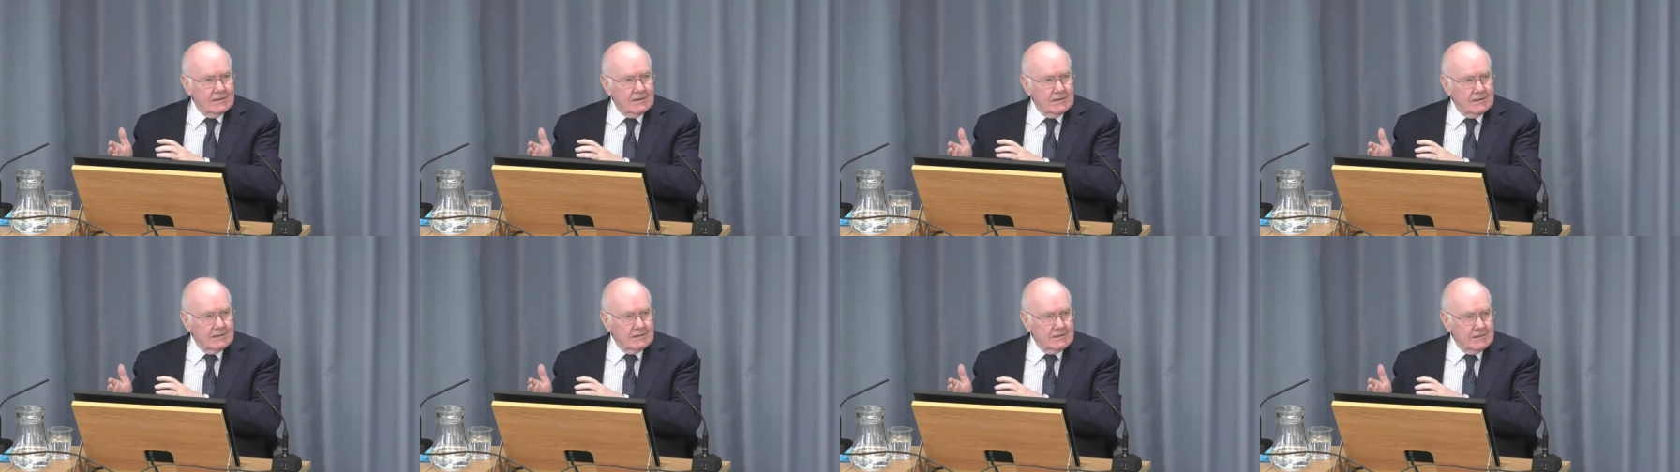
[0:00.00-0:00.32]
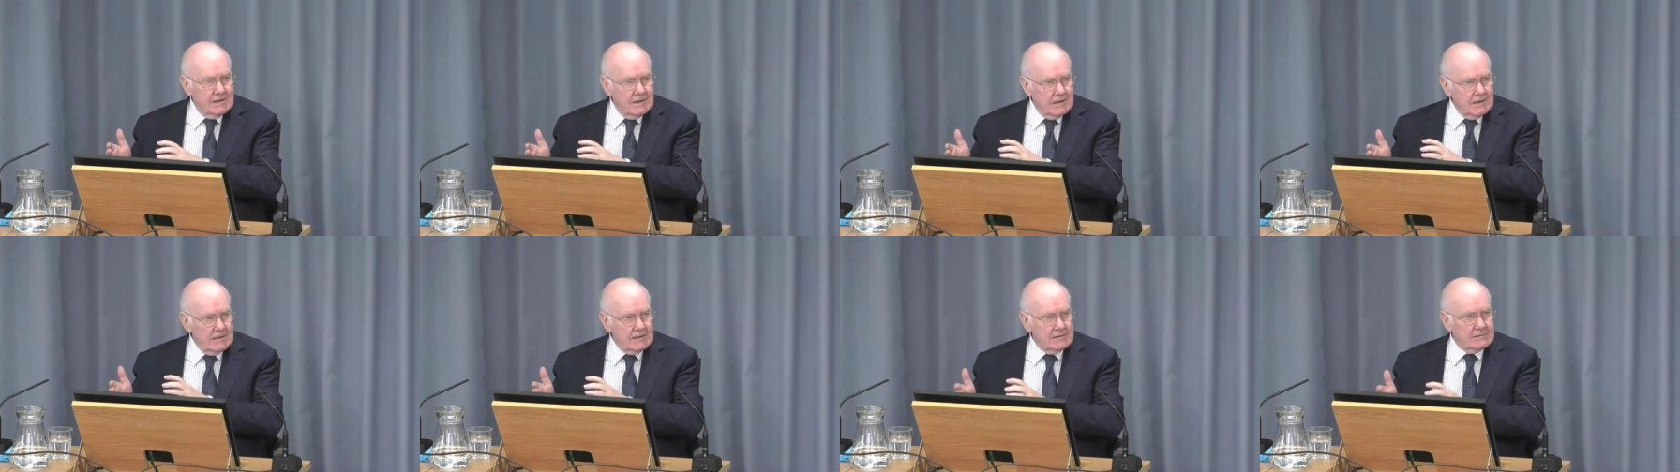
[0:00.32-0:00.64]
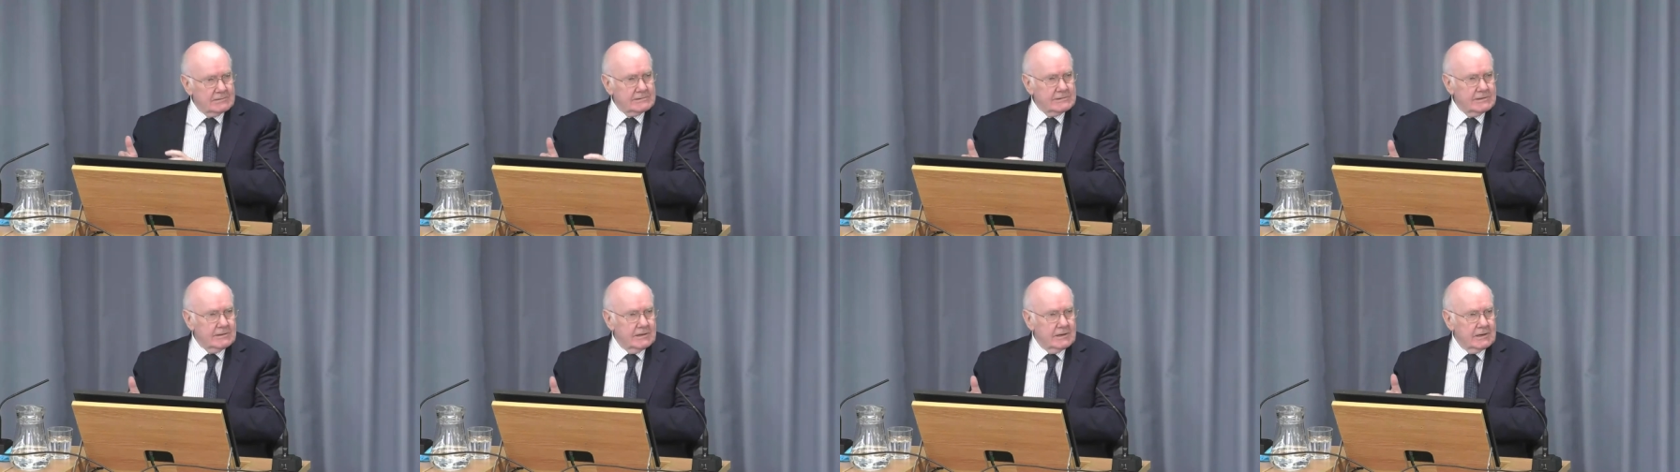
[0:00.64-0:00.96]
And
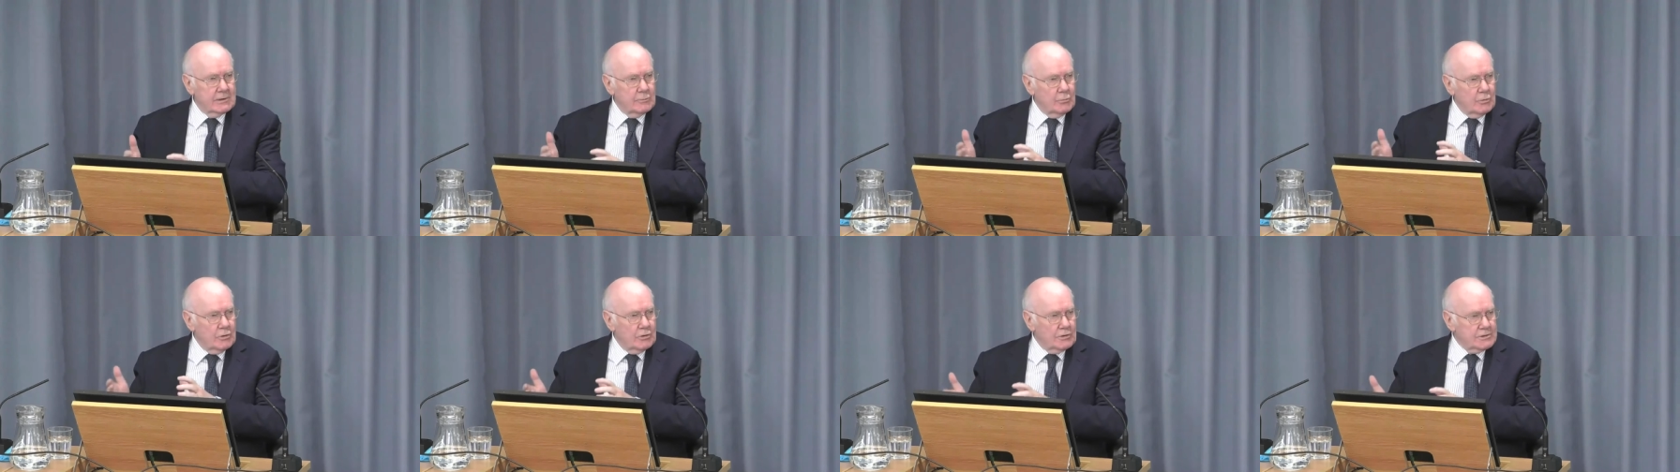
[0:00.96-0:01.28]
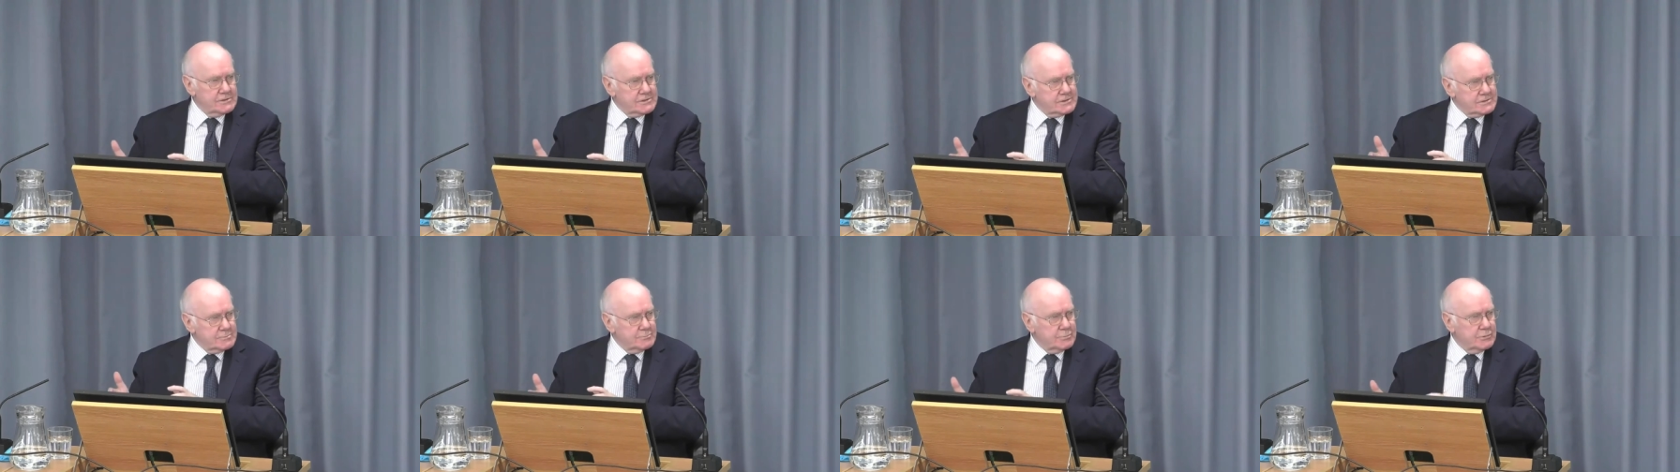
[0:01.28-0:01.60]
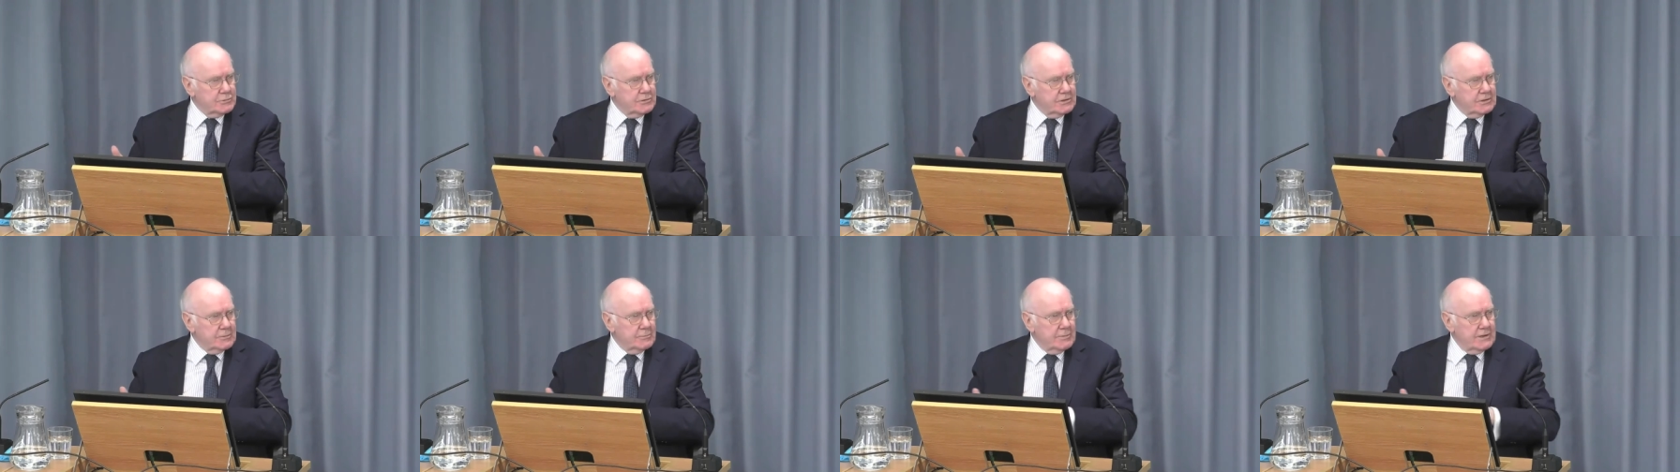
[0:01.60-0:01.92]
yet, here he was
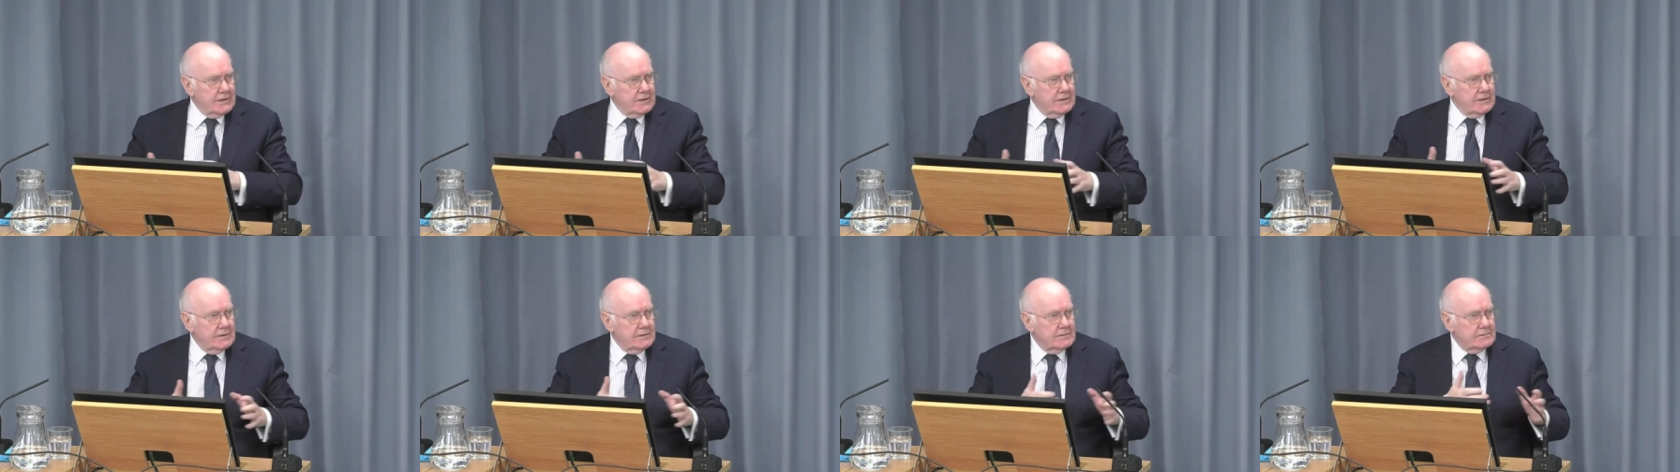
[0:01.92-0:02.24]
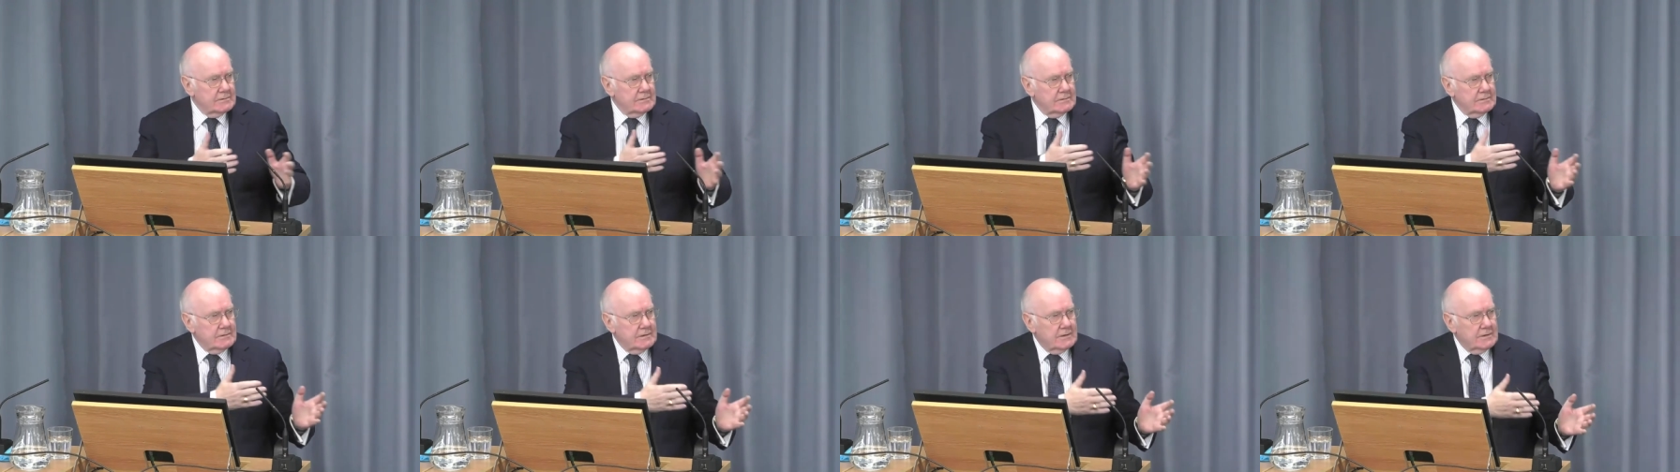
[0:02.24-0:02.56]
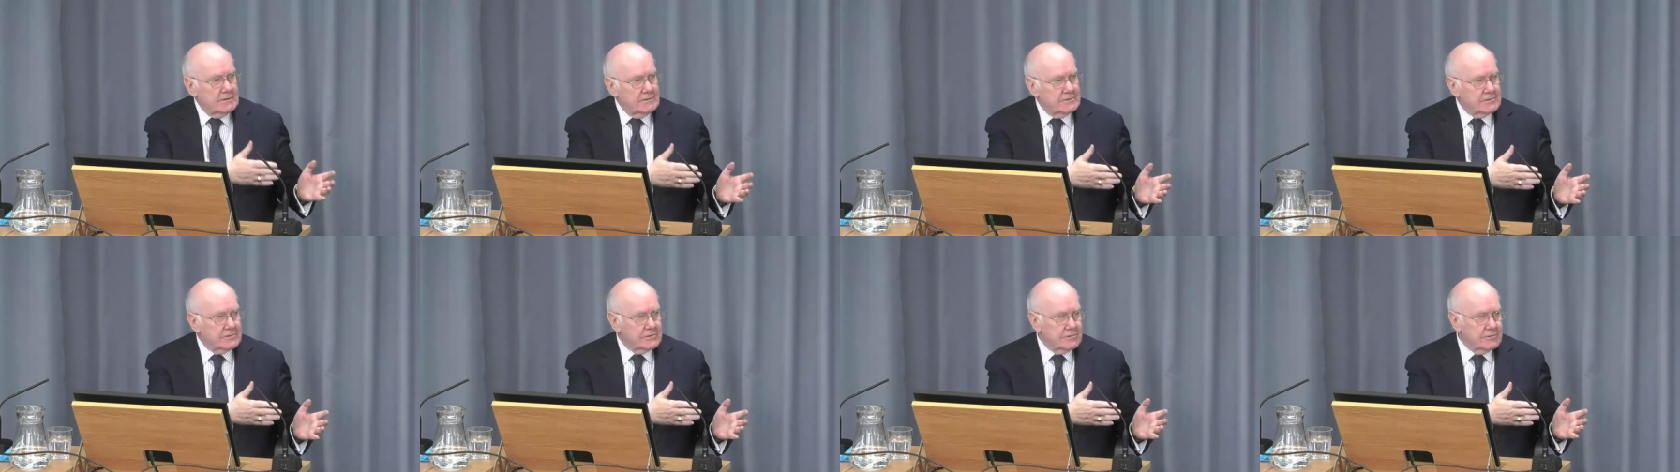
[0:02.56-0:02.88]
putting me
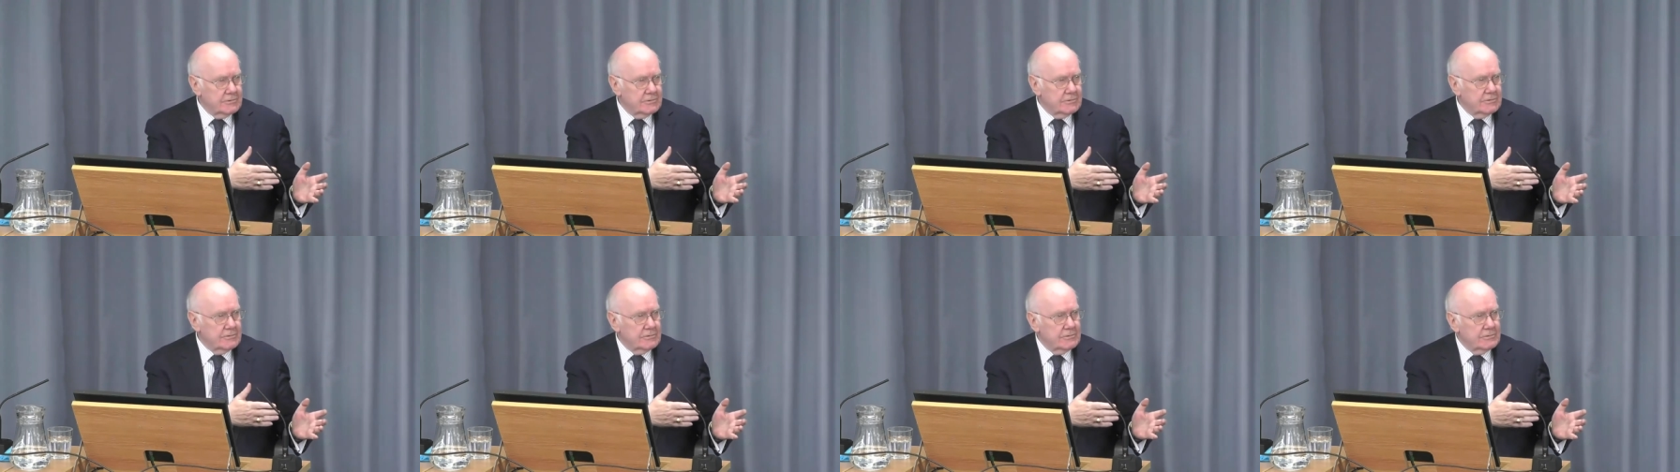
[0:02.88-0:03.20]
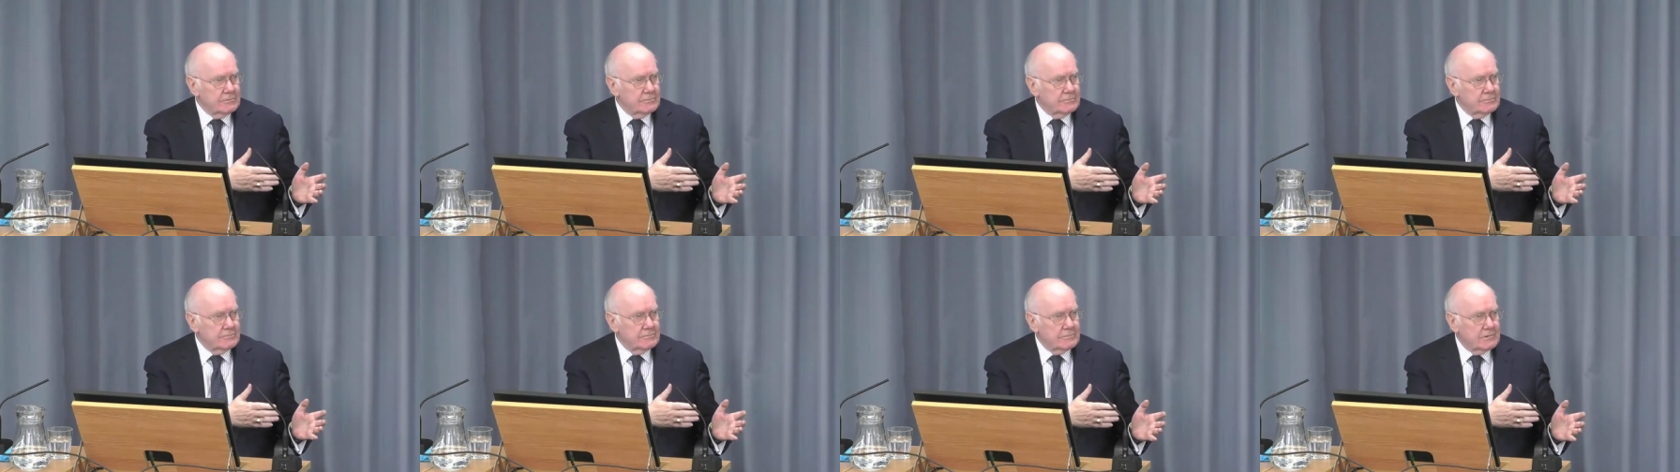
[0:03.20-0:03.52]
into